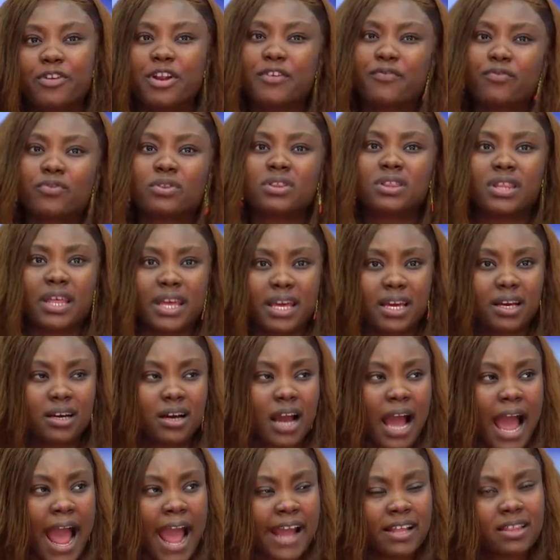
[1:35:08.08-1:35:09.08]
even think,
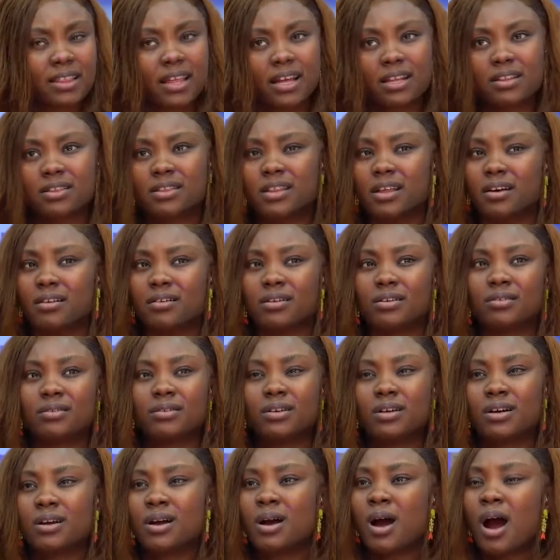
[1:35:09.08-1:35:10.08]
I think the...
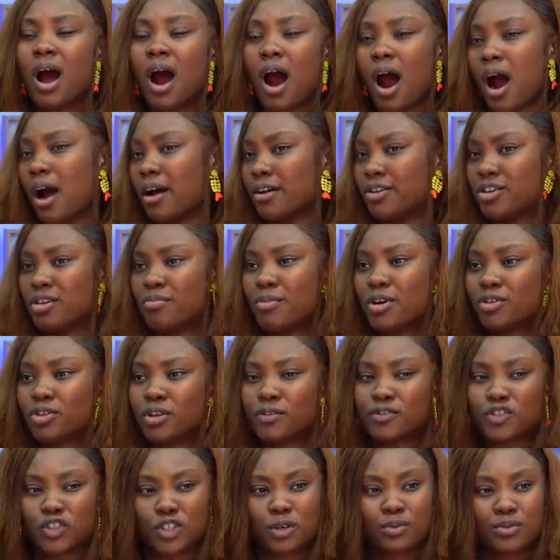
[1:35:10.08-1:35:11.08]
argument of
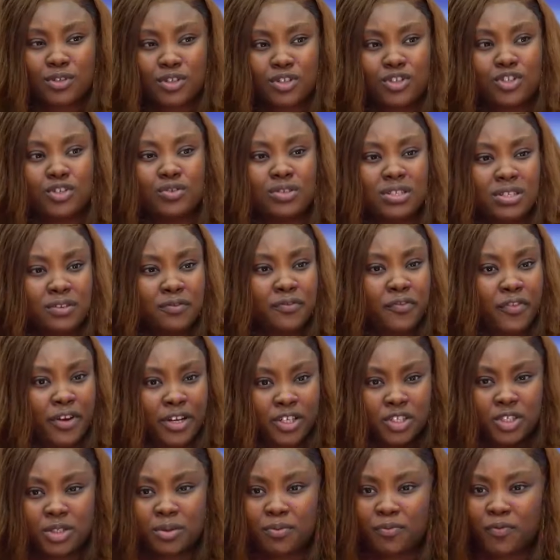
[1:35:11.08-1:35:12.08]
substituting
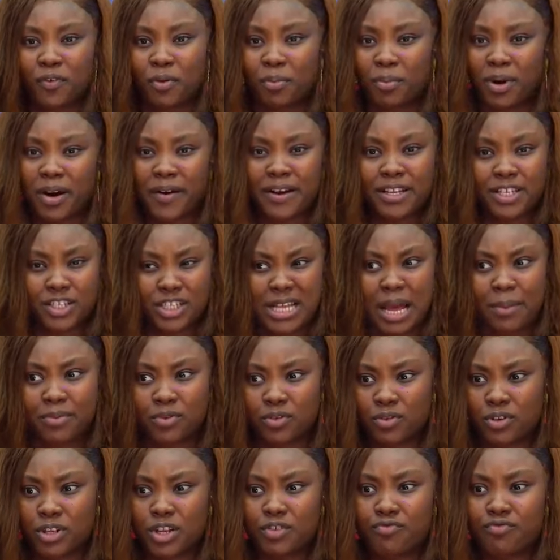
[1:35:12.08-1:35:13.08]
friendship for marriage is
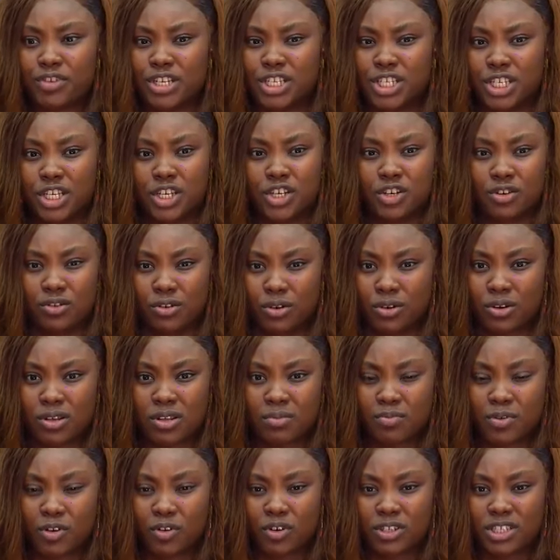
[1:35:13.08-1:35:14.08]
absolutely ridiculous
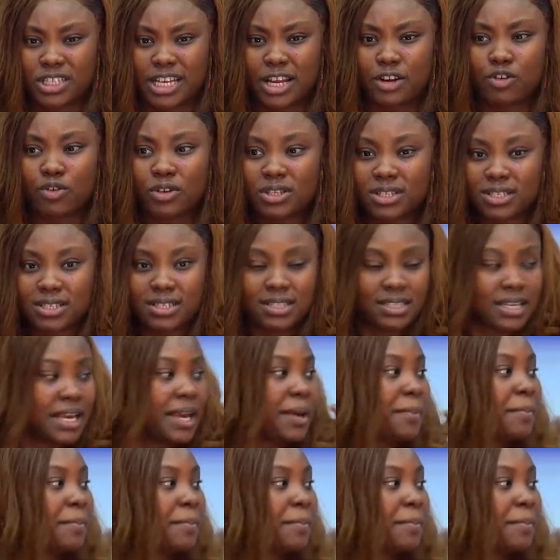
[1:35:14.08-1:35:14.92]
because they're not the same.